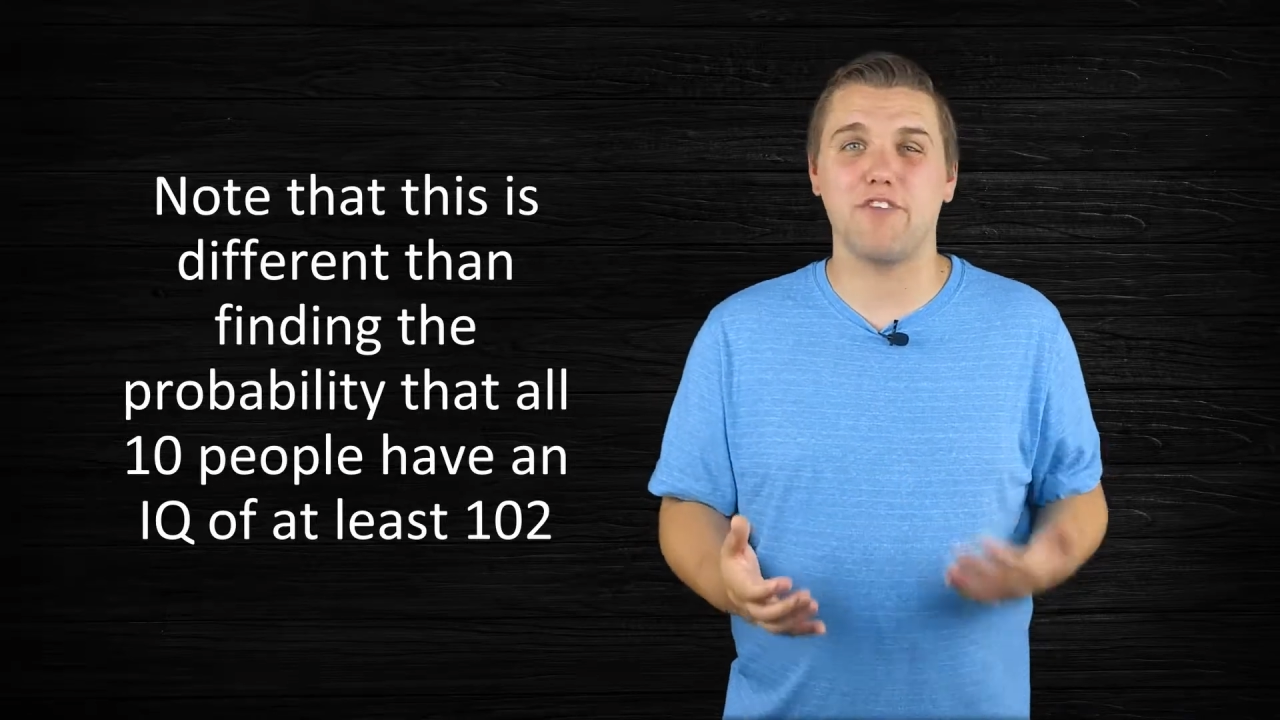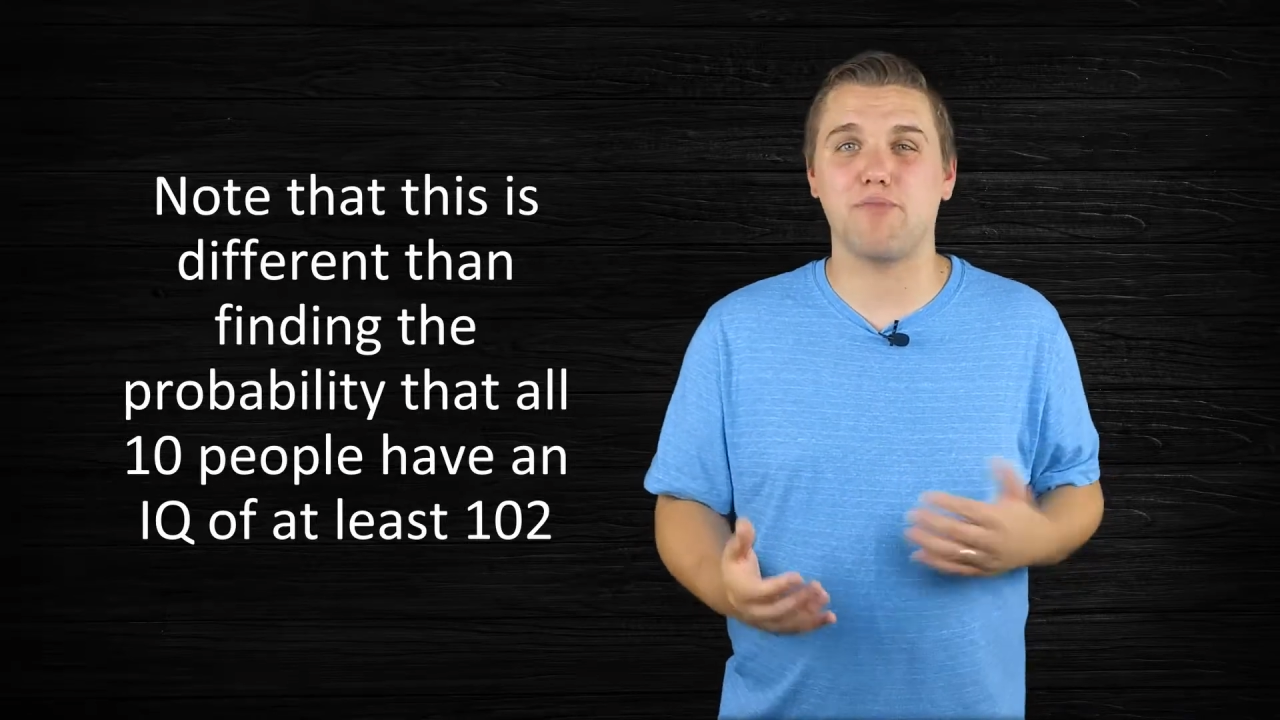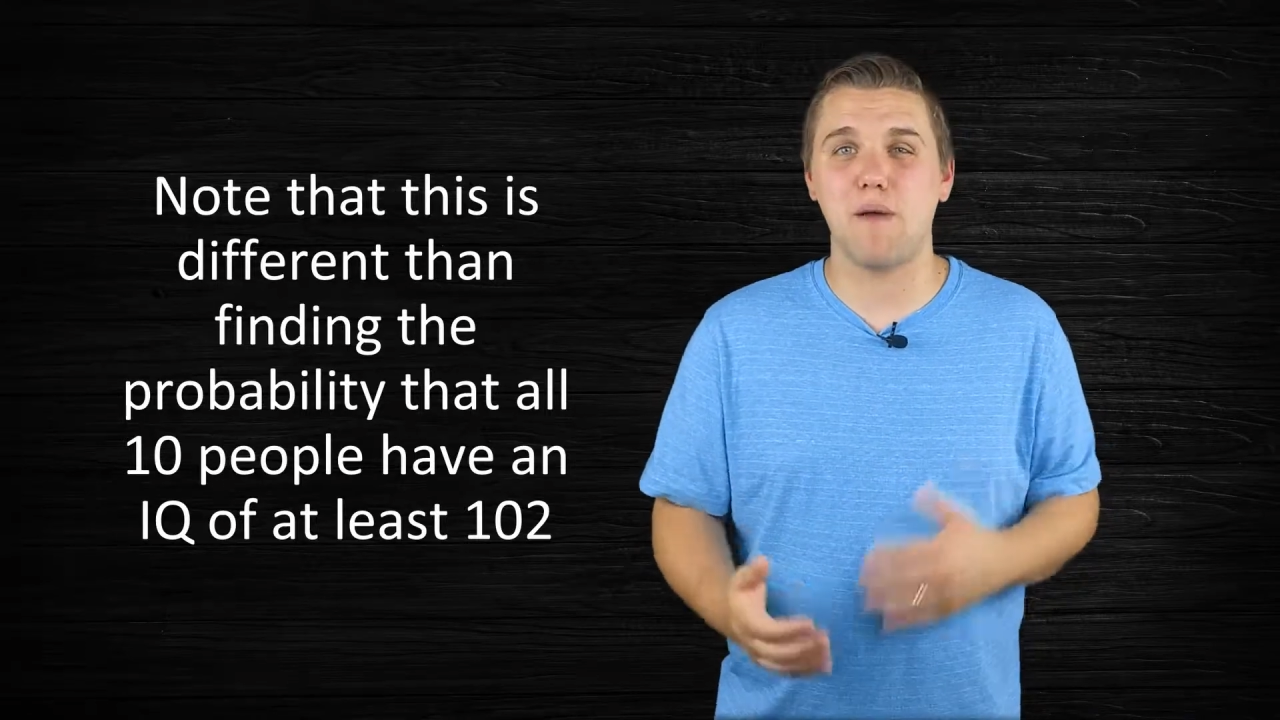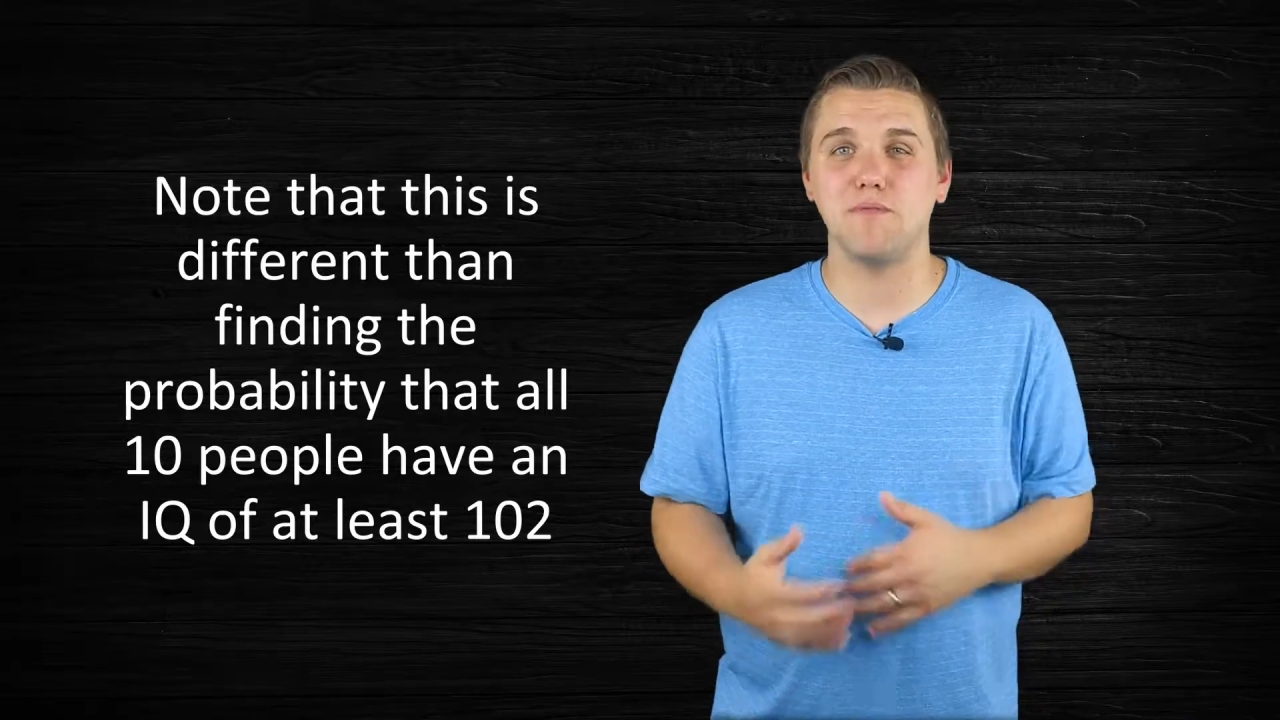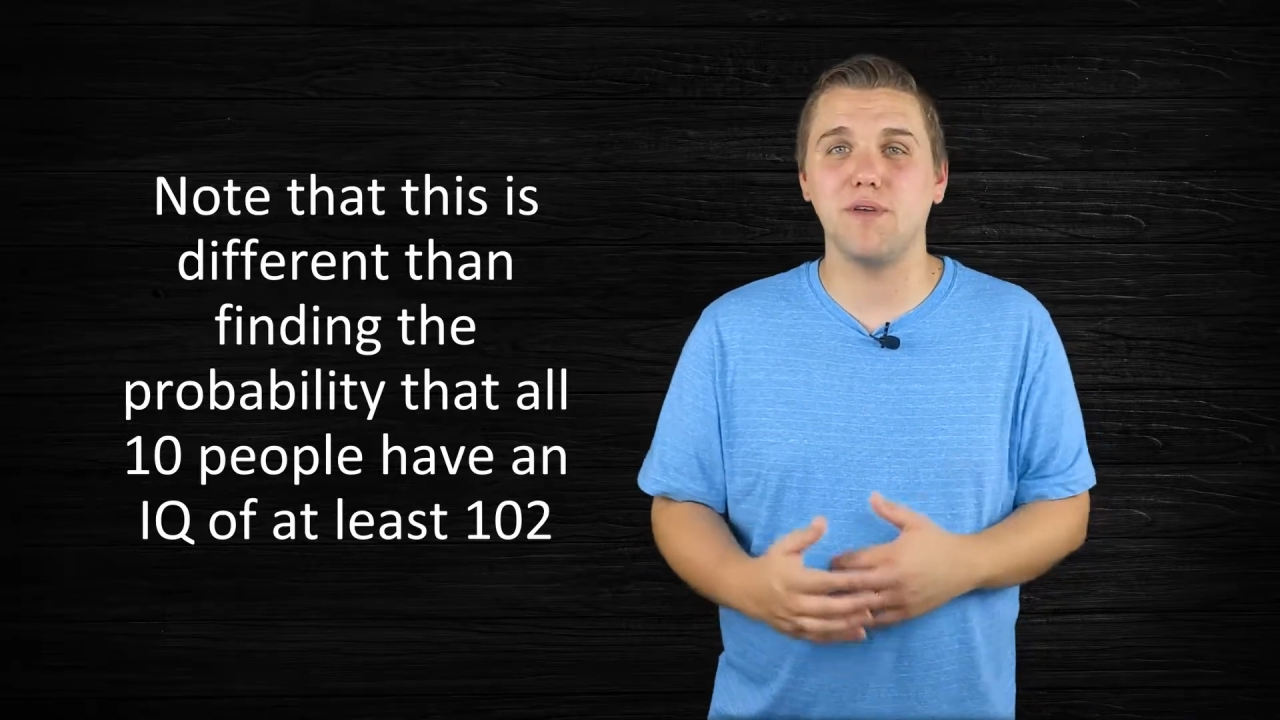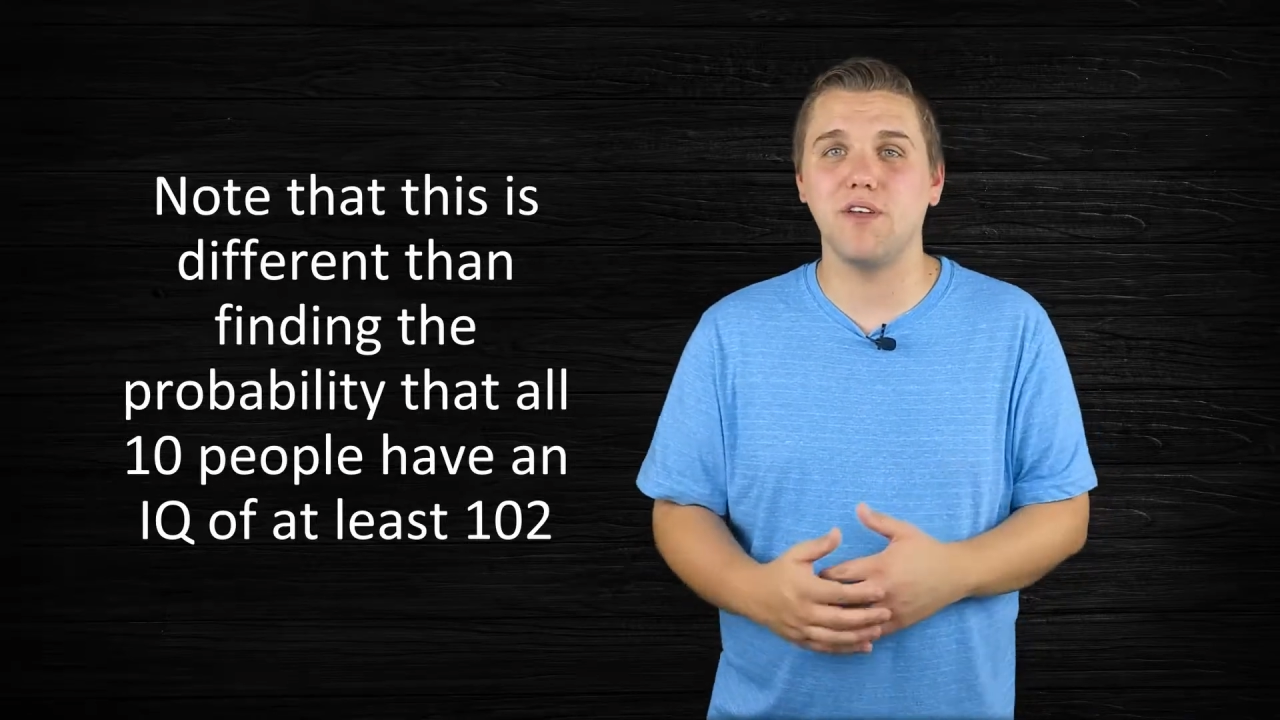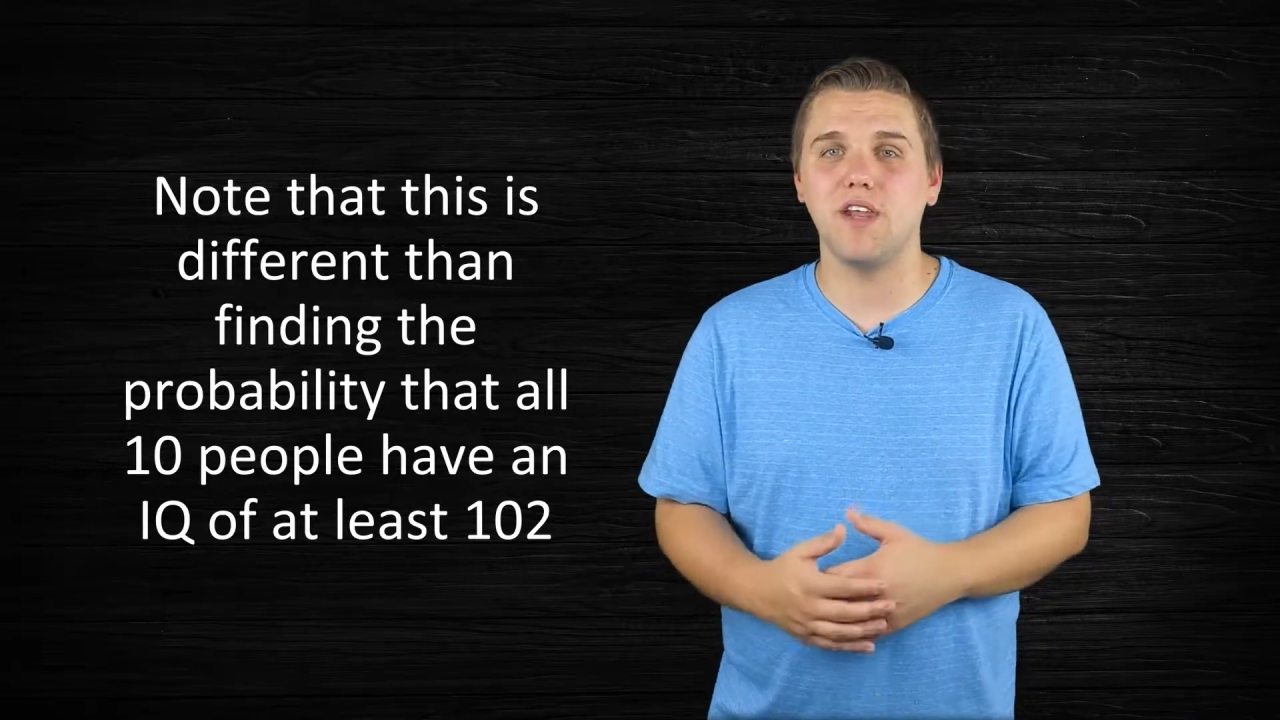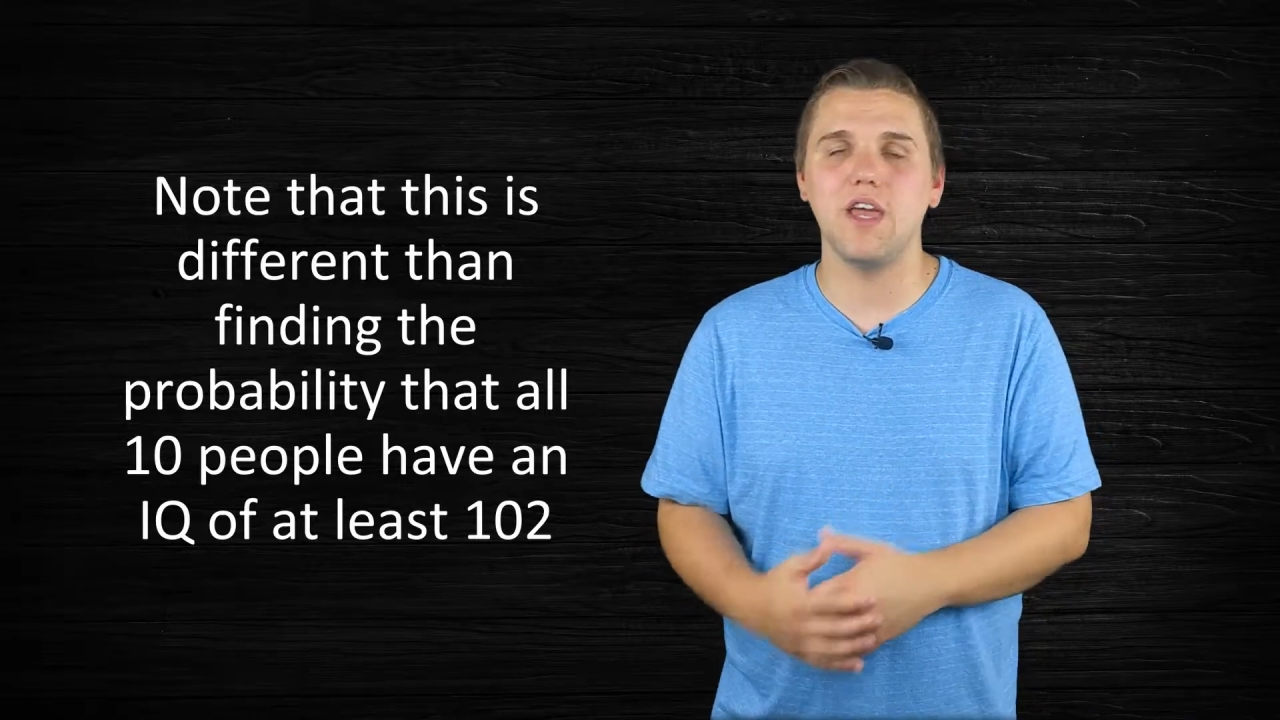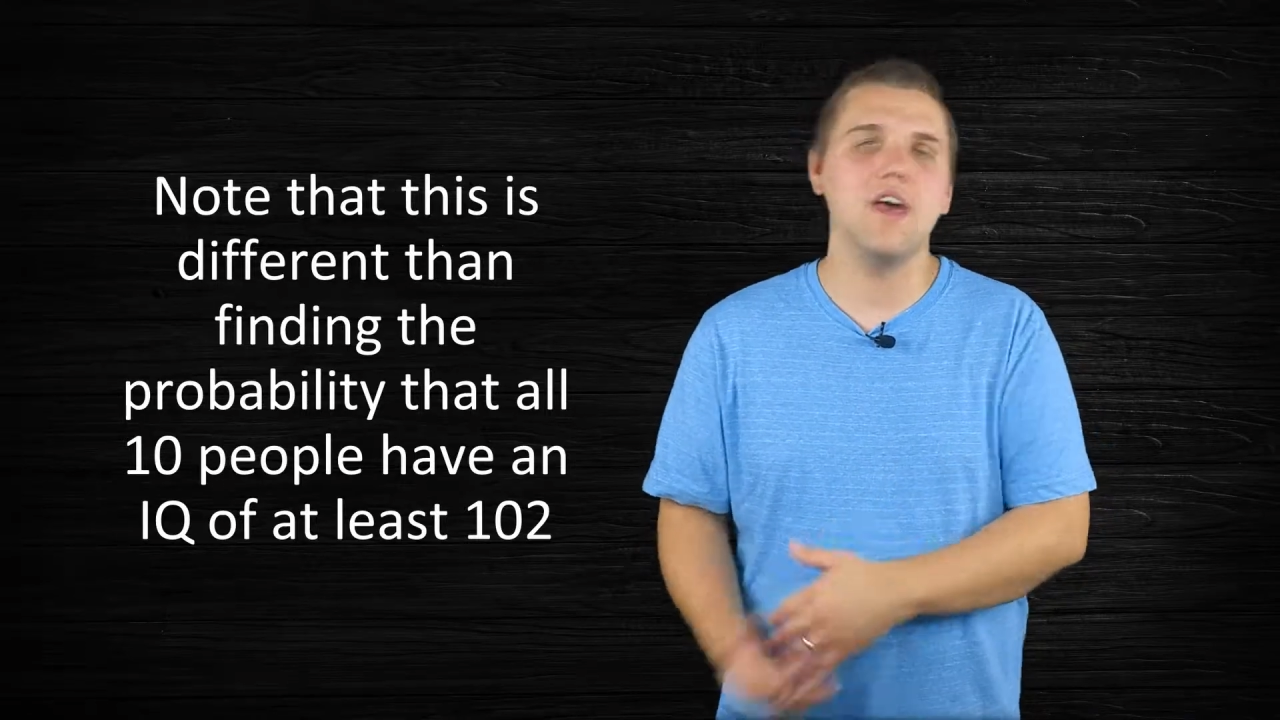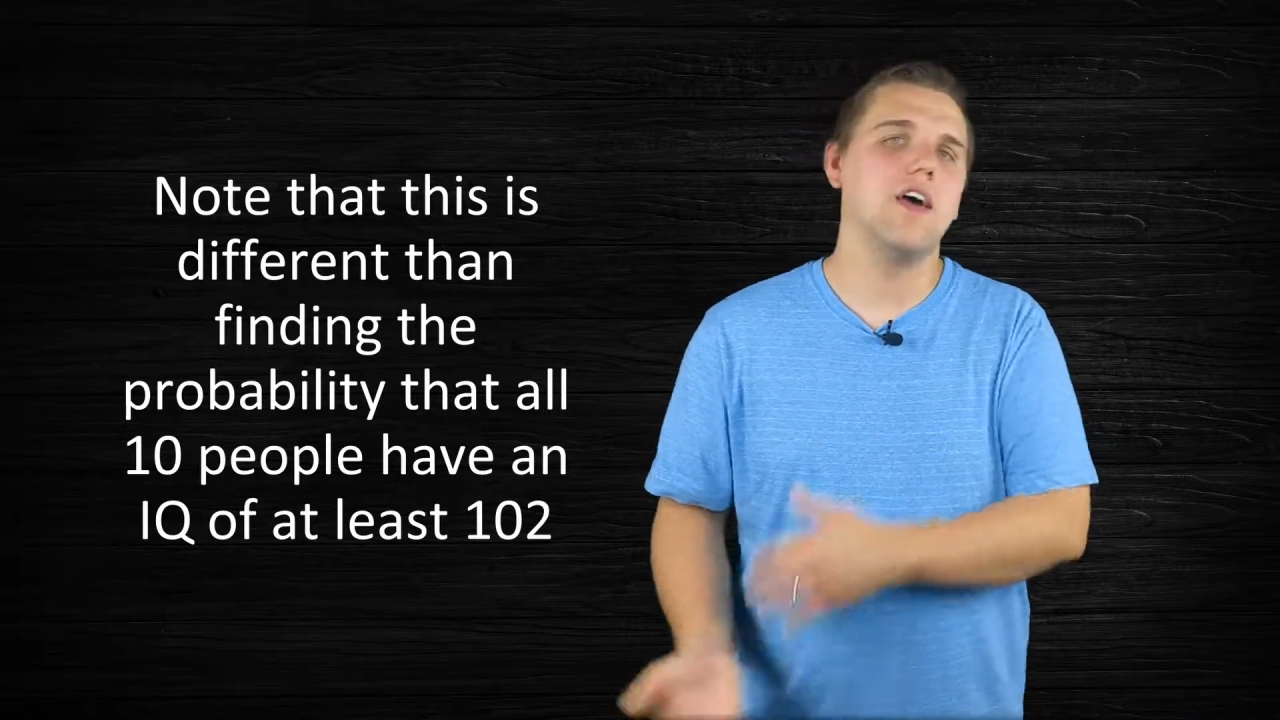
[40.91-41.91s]
of
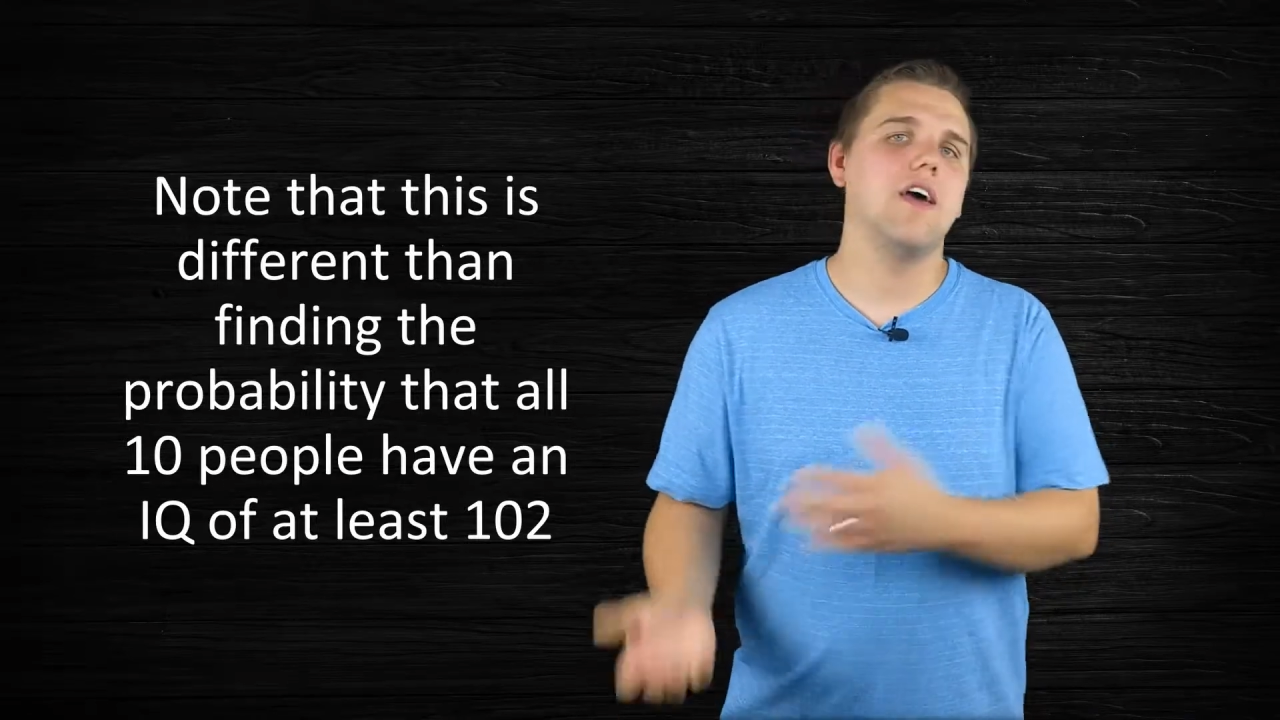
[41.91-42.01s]
probability,